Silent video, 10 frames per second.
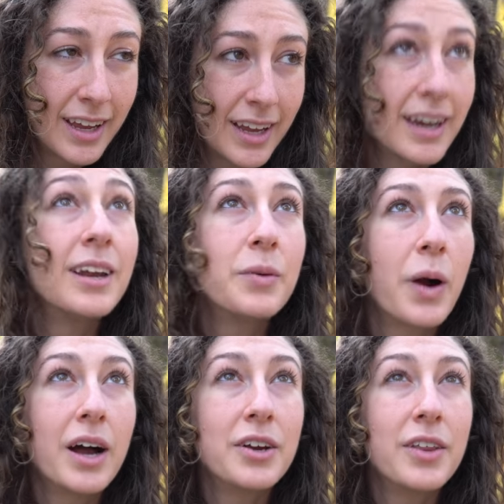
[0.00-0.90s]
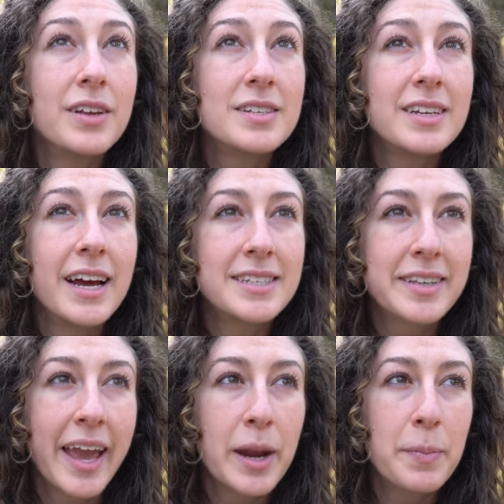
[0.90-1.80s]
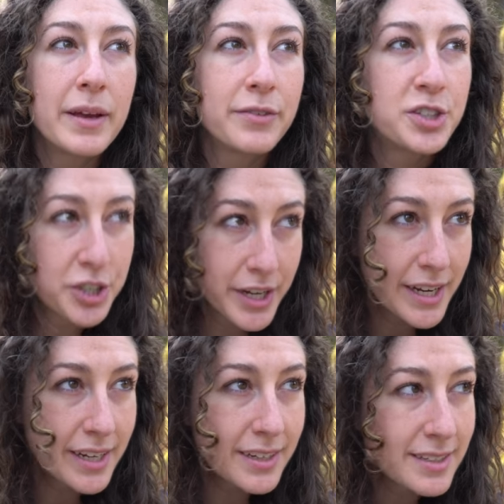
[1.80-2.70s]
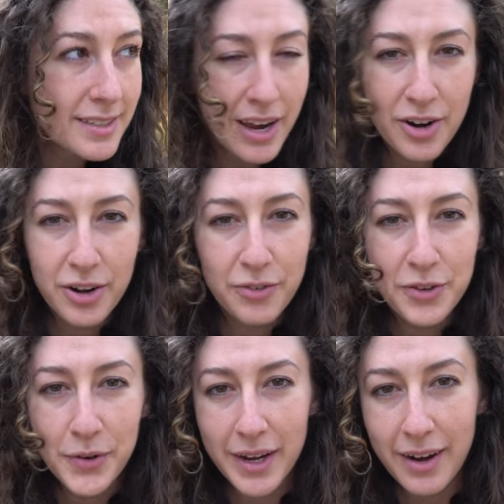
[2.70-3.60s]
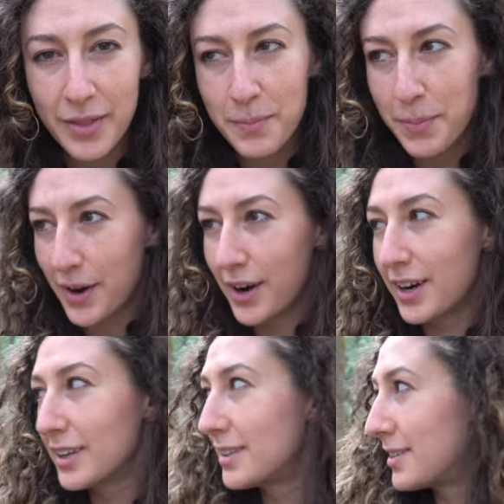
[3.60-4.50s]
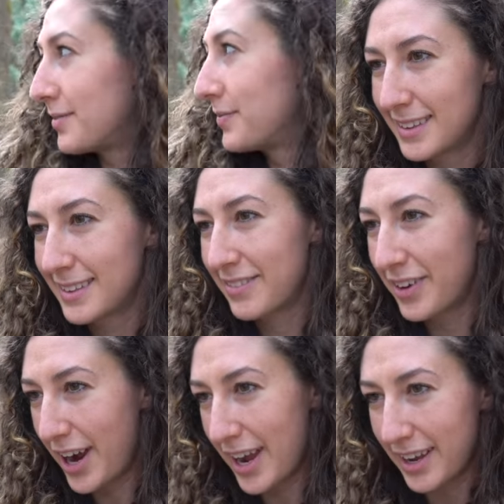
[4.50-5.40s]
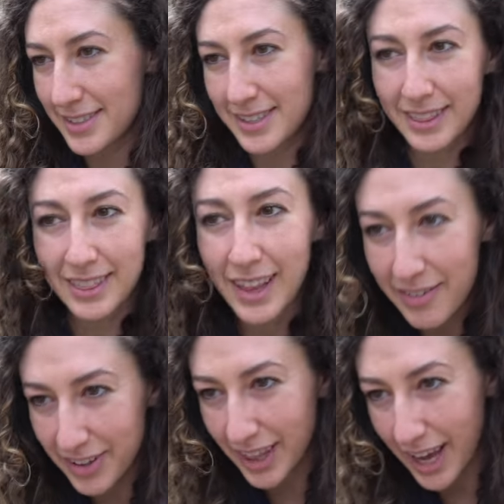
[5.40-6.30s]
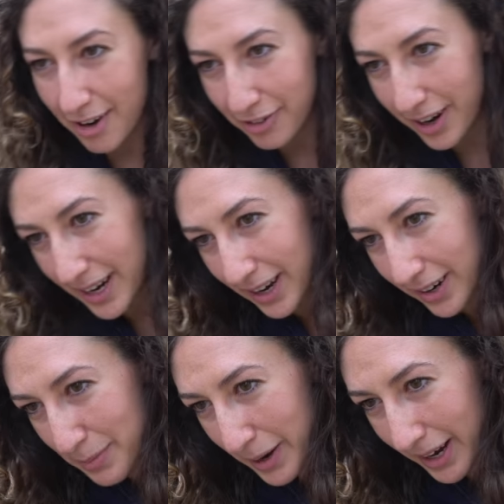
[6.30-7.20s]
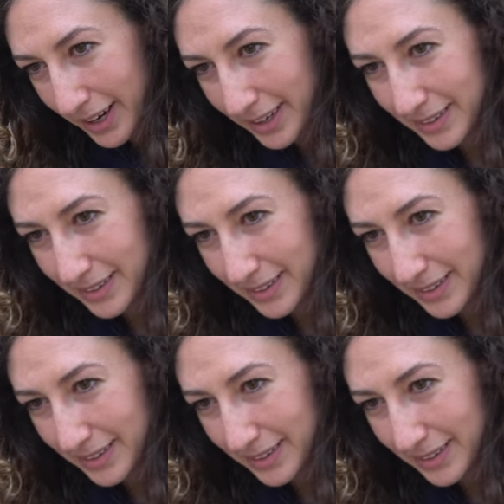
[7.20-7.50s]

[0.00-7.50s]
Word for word: And we're under this nice canopy of trees. I don't know if you can hear the birds. Frank is loving life right now. Come here.